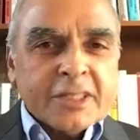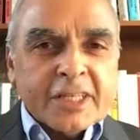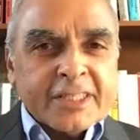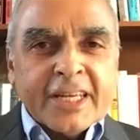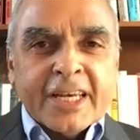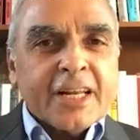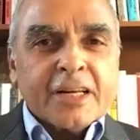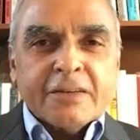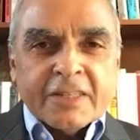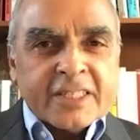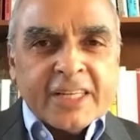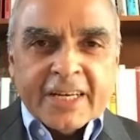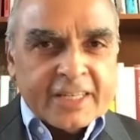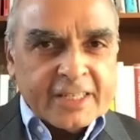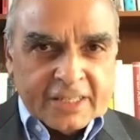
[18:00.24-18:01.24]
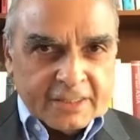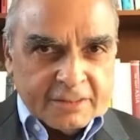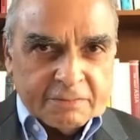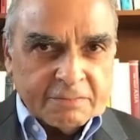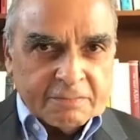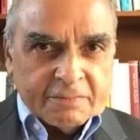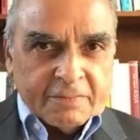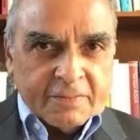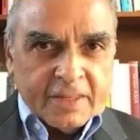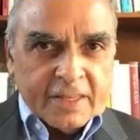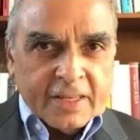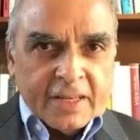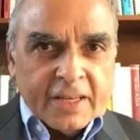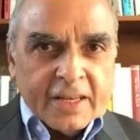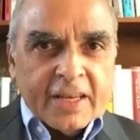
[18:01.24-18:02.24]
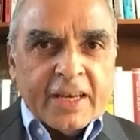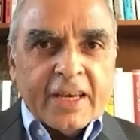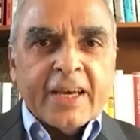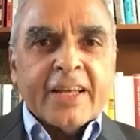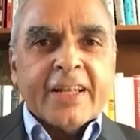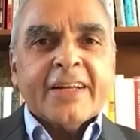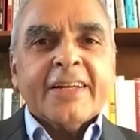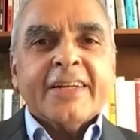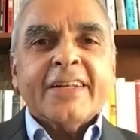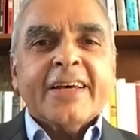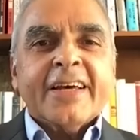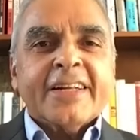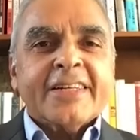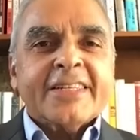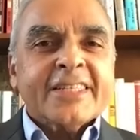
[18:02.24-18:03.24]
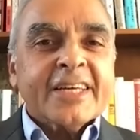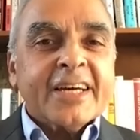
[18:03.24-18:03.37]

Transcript: the tail of a tiger. And at a